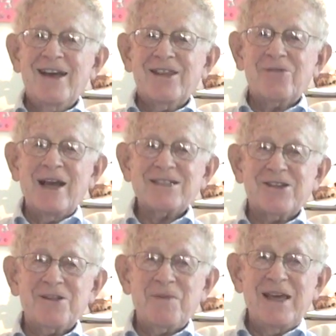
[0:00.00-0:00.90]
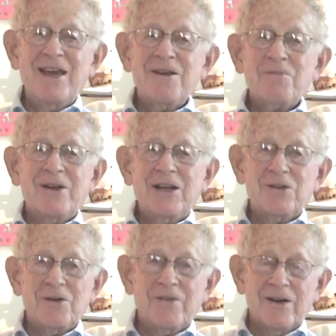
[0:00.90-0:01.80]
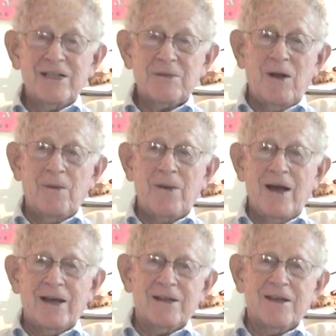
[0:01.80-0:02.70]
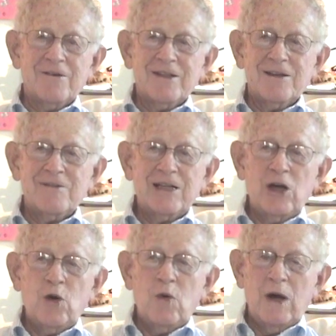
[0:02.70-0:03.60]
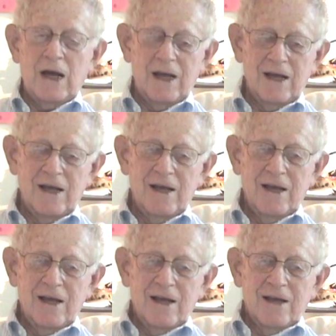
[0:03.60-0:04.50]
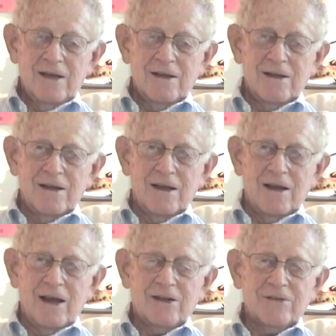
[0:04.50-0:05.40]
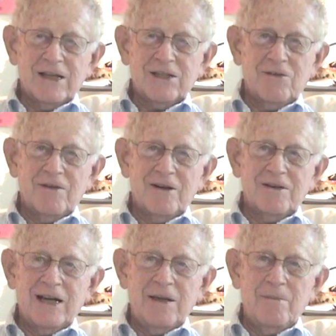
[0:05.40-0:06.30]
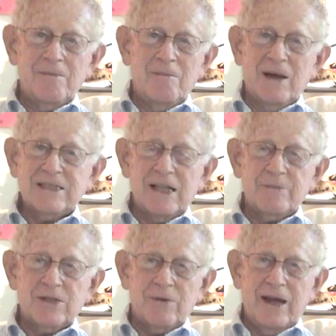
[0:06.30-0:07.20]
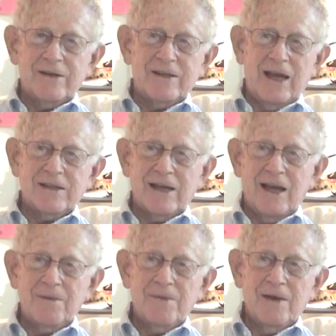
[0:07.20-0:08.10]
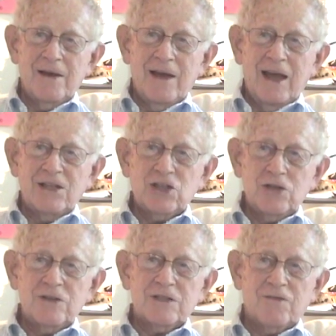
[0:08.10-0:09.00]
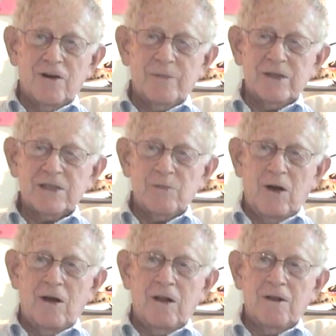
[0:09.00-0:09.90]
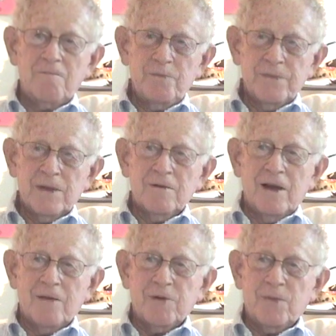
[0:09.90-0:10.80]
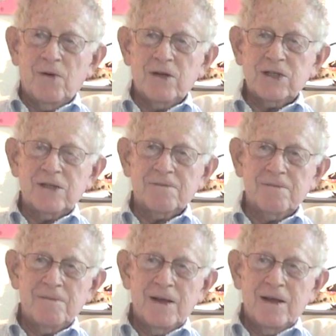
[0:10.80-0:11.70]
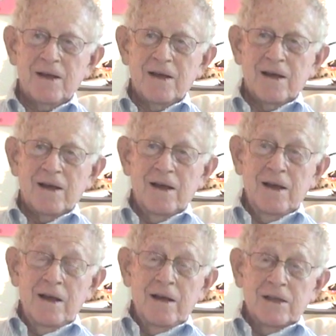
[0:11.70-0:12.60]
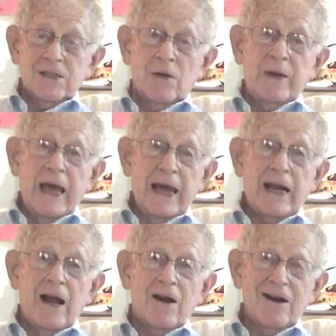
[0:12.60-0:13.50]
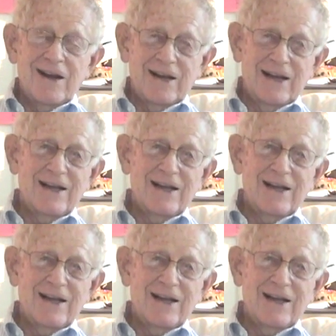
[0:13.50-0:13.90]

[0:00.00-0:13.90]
the rest could be put into a very small pocket. There were no, I don't think there were any Muslims around at that time, and Jews formed a small proportion. So we had our